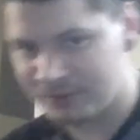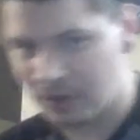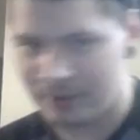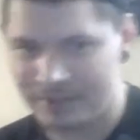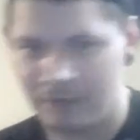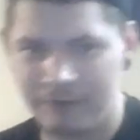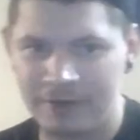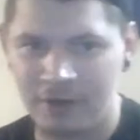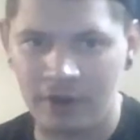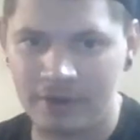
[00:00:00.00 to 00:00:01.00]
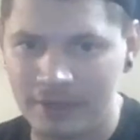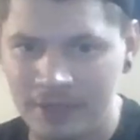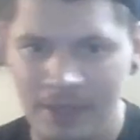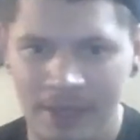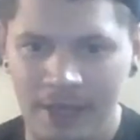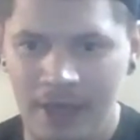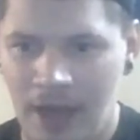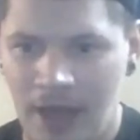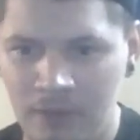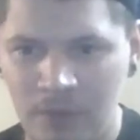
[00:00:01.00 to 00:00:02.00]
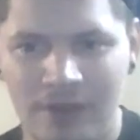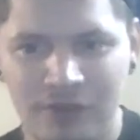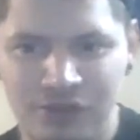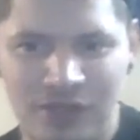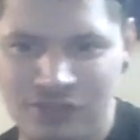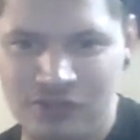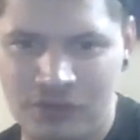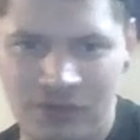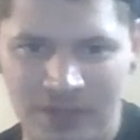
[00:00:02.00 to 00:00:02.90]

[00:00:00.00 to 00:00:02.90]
Dark. I'd rather do that sooner than